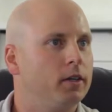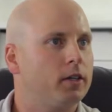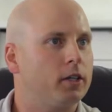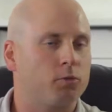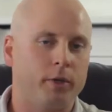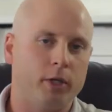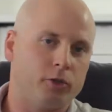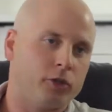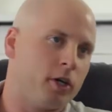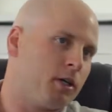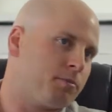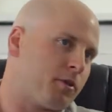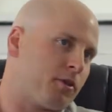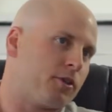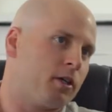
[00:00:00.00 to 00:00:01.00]
Because when you
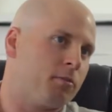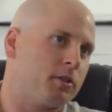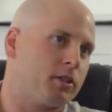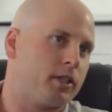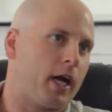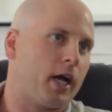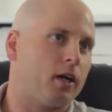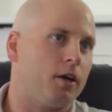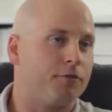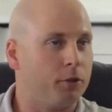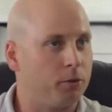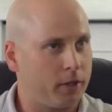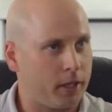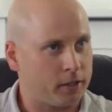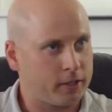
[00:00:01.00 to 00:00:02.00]
turn up the thermostat, a
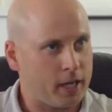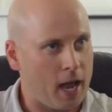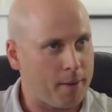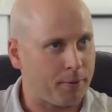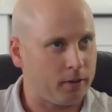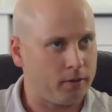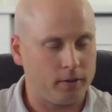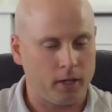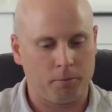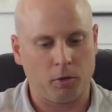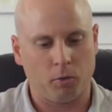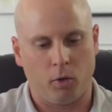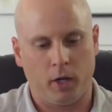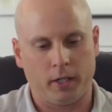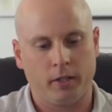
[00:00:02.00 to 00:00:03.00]
few things happen.
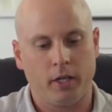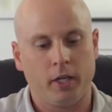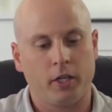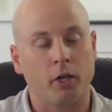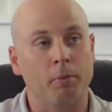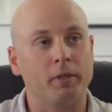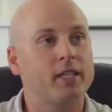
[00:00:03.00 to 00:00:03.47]
Number one, your